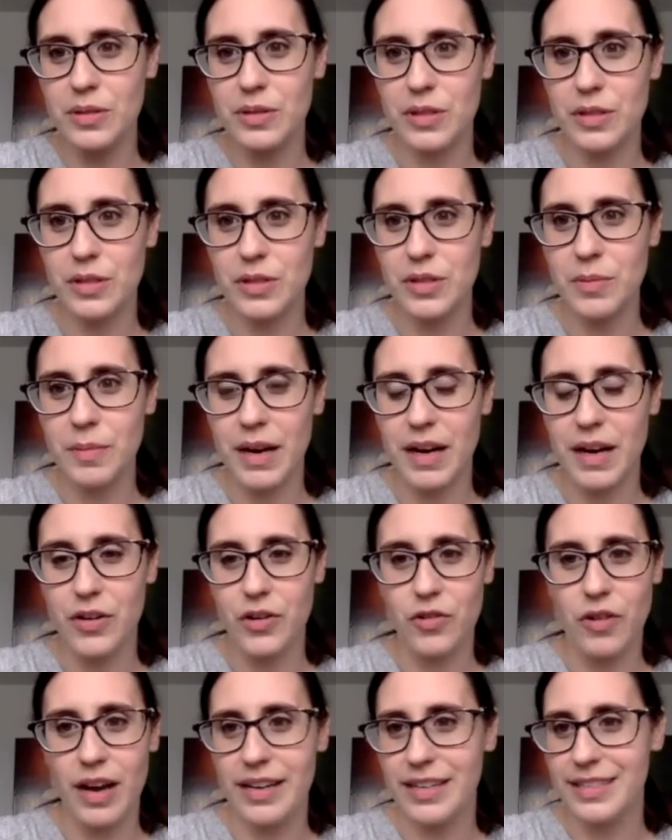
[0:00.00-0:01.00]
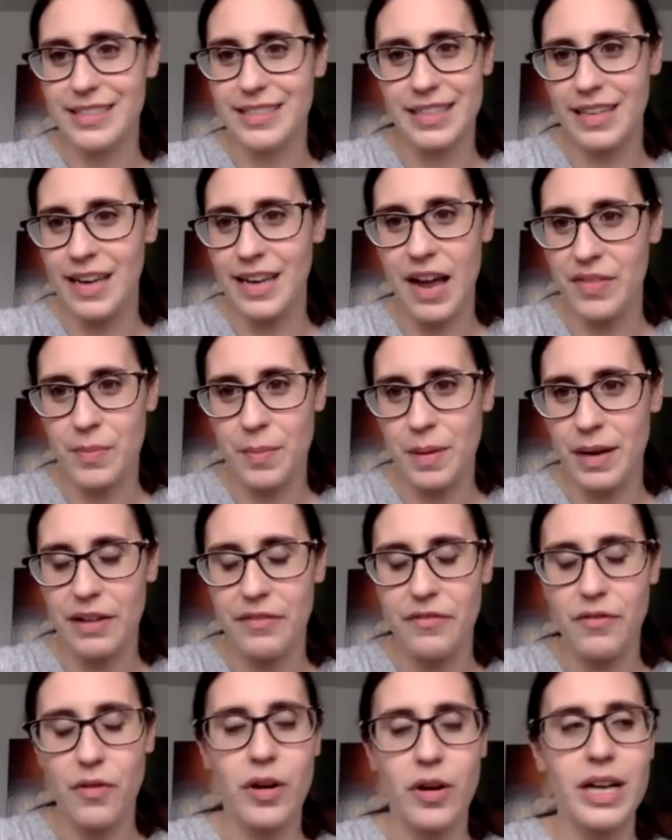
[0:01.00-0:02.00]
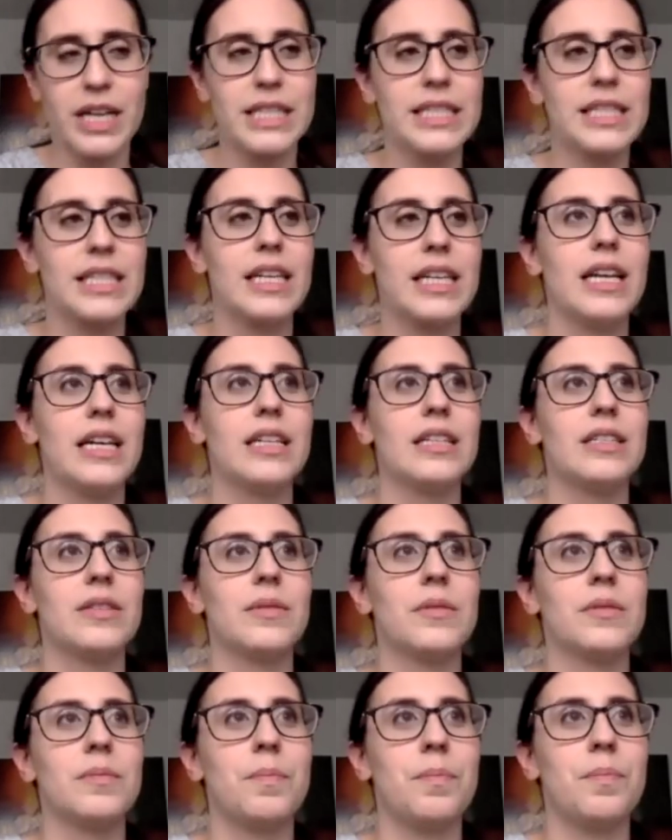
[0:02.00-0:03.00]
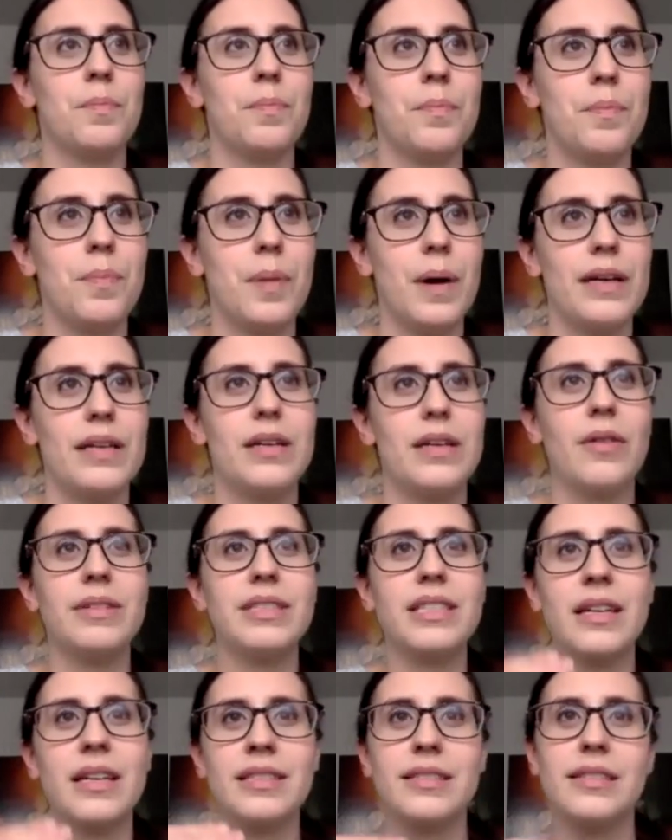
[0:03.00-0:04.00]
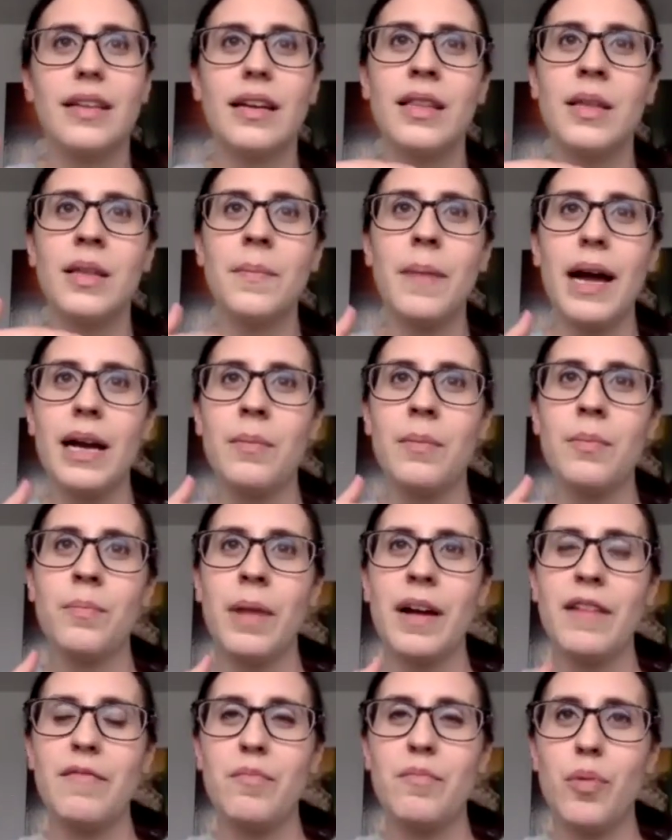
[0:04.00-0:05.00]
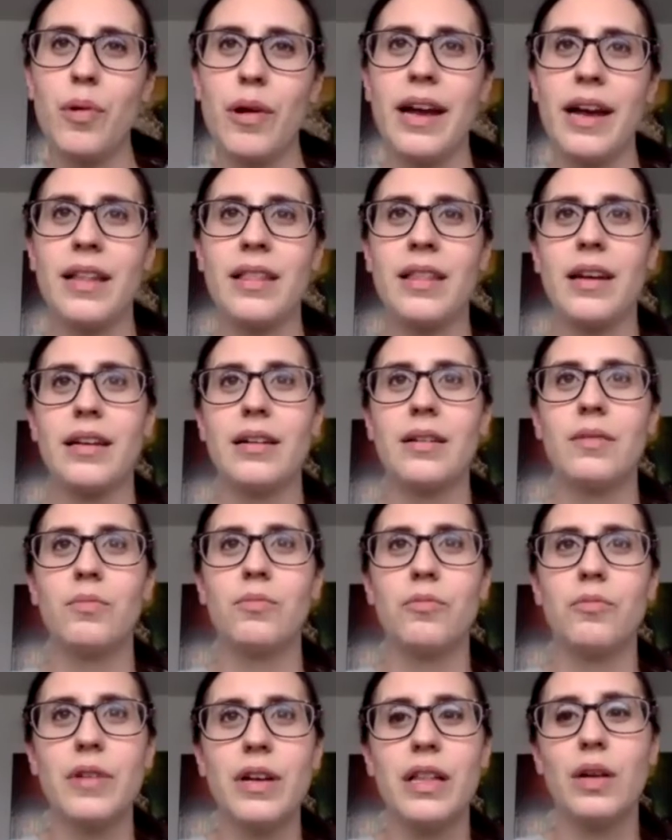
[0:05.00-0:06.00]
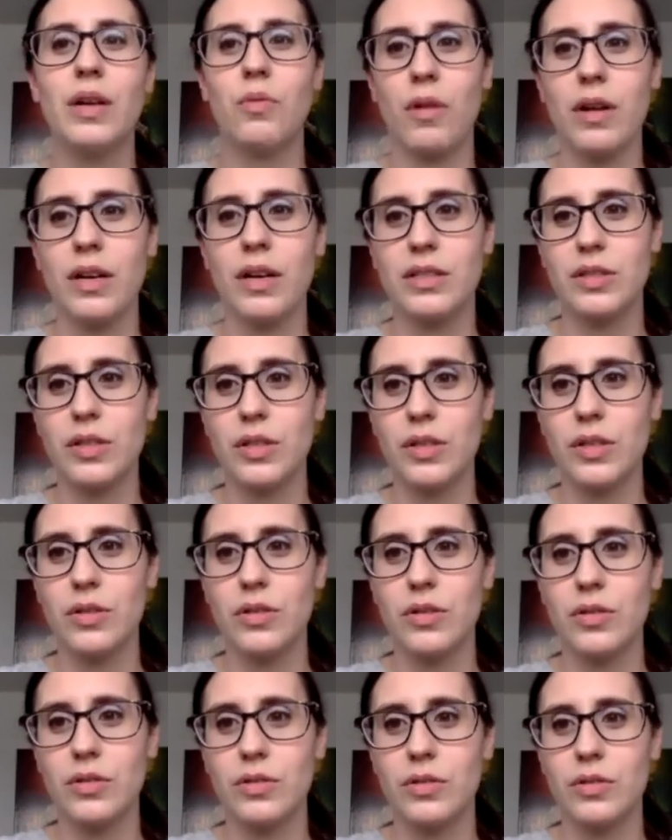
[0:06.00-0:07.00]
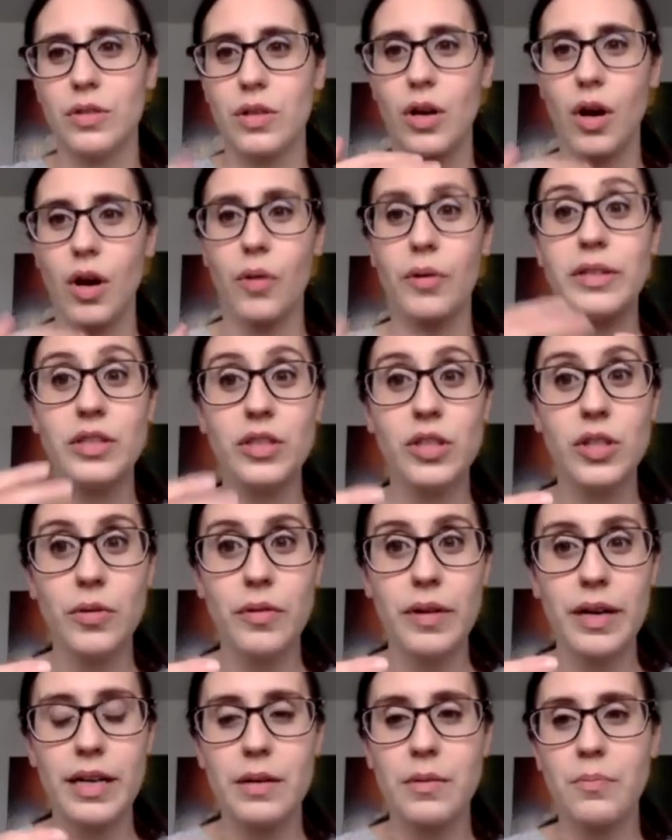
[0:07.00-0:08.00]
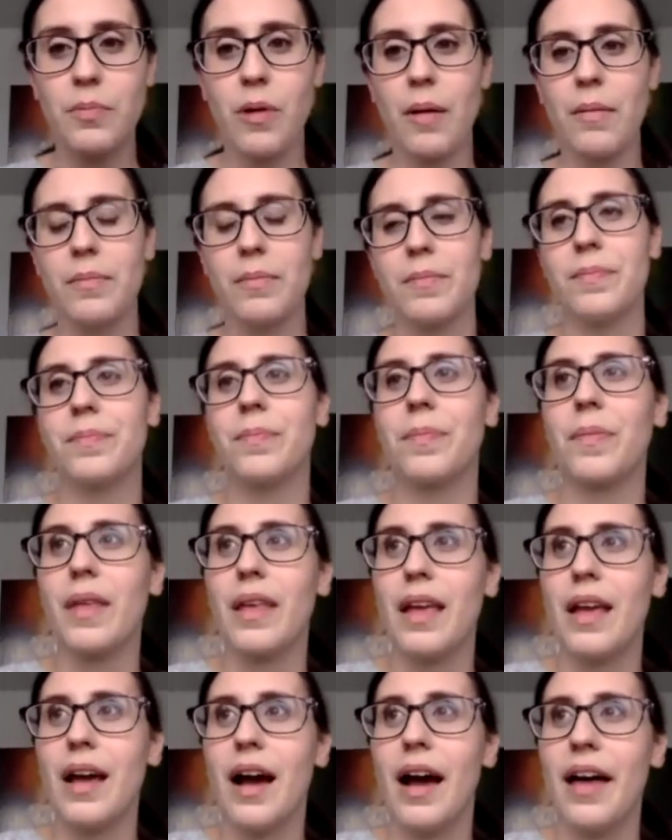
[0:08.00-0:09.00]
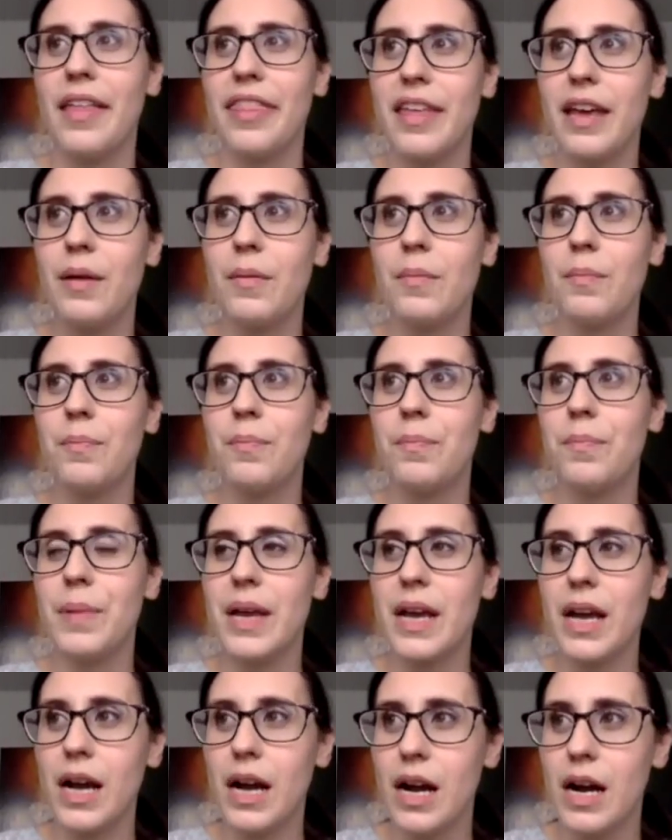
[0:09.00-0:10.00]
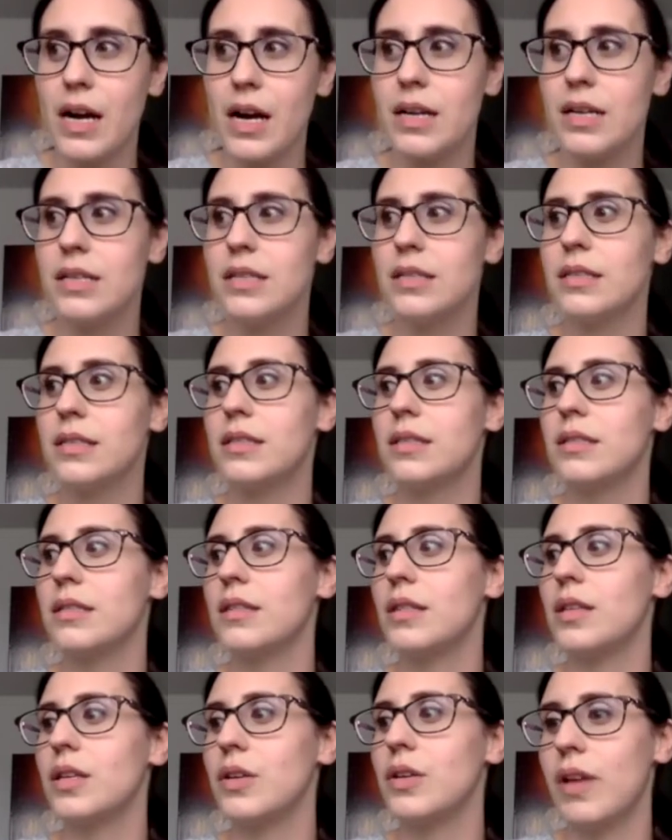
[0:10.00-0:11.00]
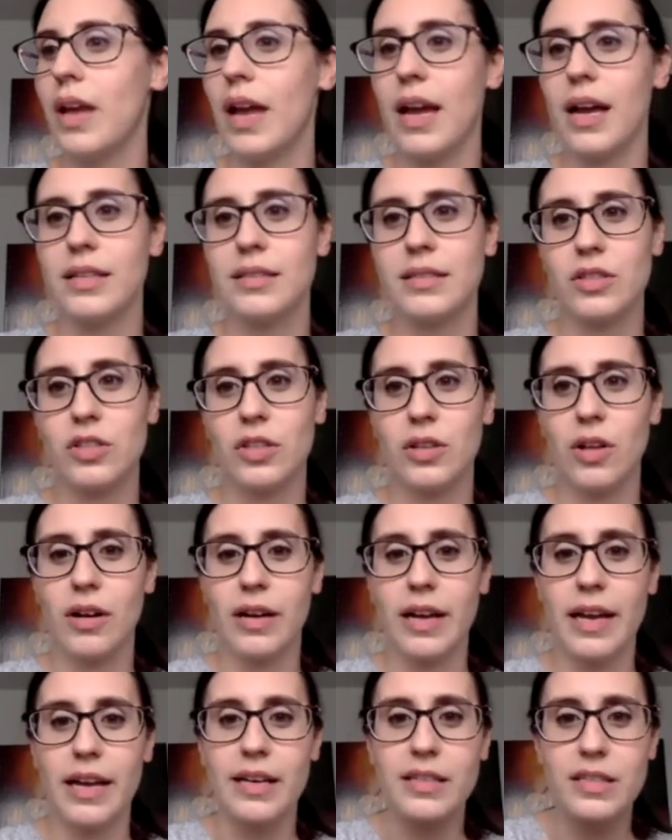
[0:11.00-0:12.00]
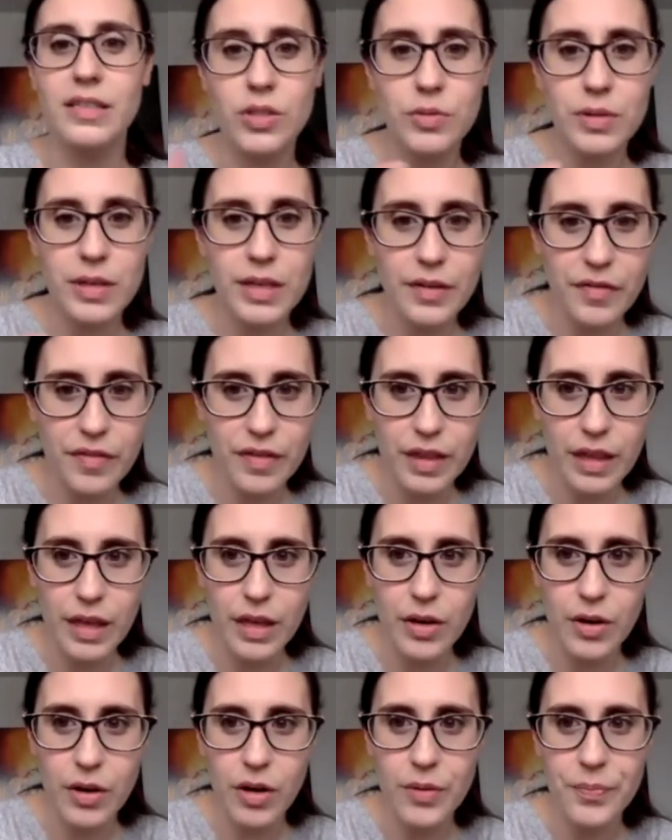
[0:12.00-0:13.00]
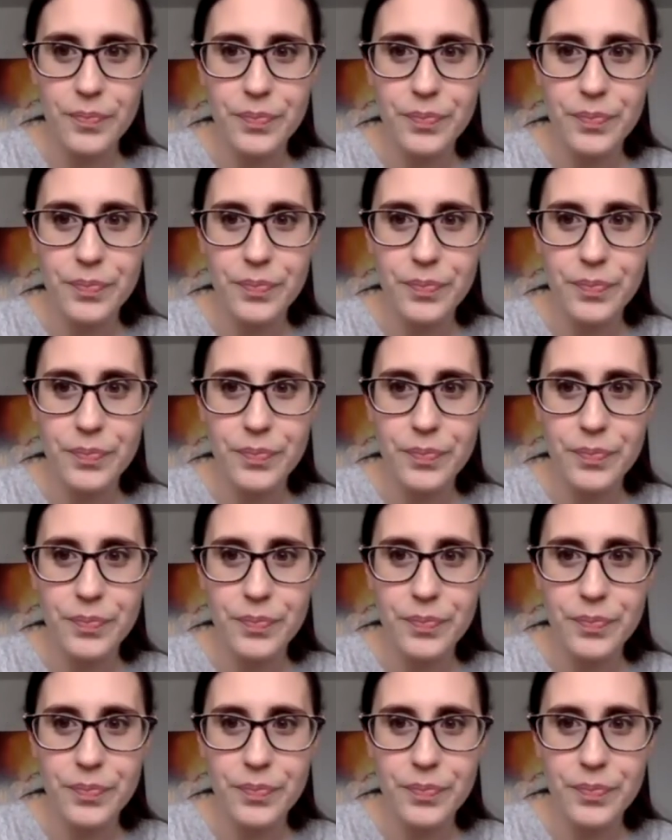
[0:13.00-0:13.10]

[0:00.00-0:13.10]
to do my undergrad. I just didn't have the money for it. But it always kind of stayed in the back of my brain that I really wanted to go and do it. I think because the UK has such a long history of theater